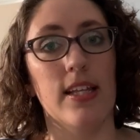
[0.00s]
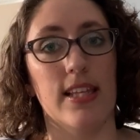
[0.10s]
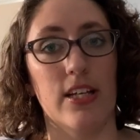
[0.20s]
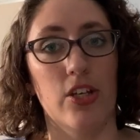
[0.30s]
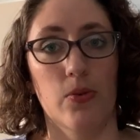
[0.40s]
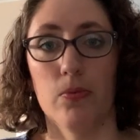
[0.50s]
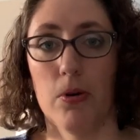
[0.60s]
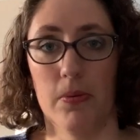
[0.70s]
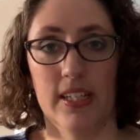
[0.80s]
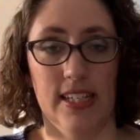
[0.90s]
then you will
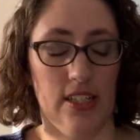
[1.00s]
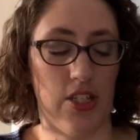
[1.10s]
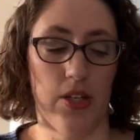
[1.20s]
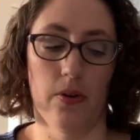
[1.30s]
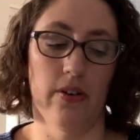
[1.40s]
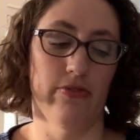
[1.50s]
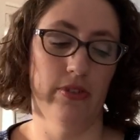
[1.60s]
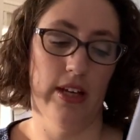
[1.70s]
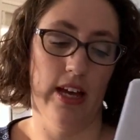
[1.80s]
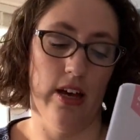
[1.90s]
probably need to do a
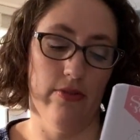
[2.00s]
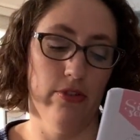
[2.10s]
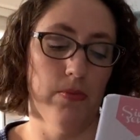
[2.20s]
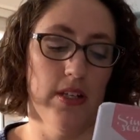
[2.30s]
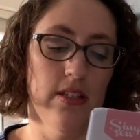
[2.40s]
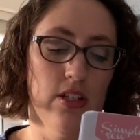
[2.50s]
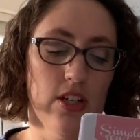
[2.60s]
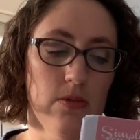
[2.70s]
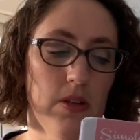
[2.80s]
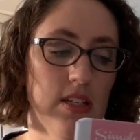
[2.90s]
full bust
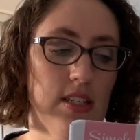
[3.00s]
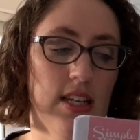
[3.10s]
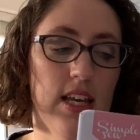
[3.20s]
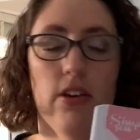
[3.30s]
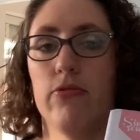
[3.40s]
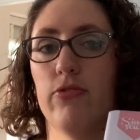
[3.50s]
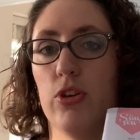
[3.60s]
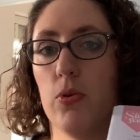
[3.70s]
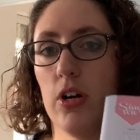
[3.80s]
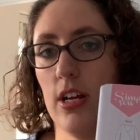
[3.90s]
adjustment if
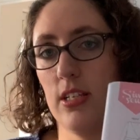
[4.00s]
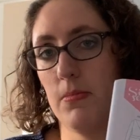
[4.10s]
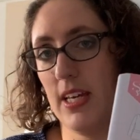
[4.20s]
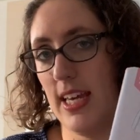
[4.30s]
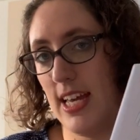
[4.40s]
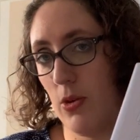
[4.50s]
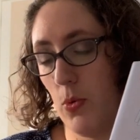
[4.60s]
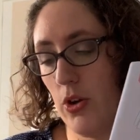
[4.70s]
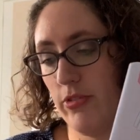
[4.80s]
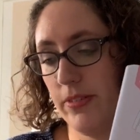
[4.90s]
you are going to make it in a
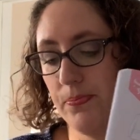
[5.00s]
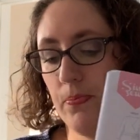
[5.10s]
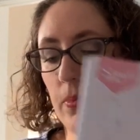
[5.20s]
woven.